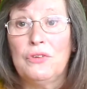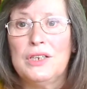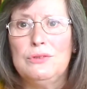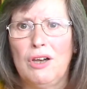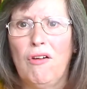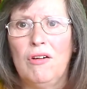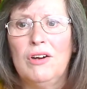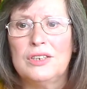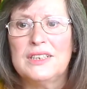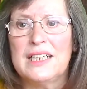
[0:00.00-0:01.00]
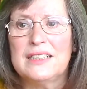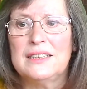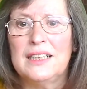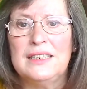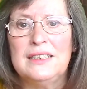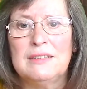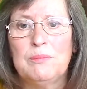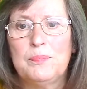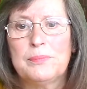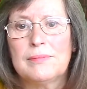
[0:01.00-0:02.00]
on those long hot Saturdays.
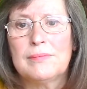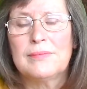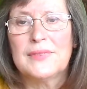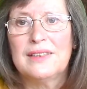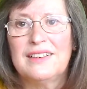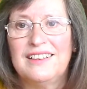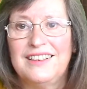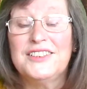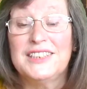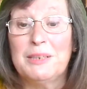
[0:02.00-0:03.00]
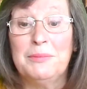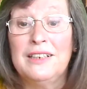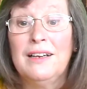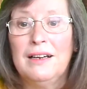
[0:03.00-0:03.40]
Last summer,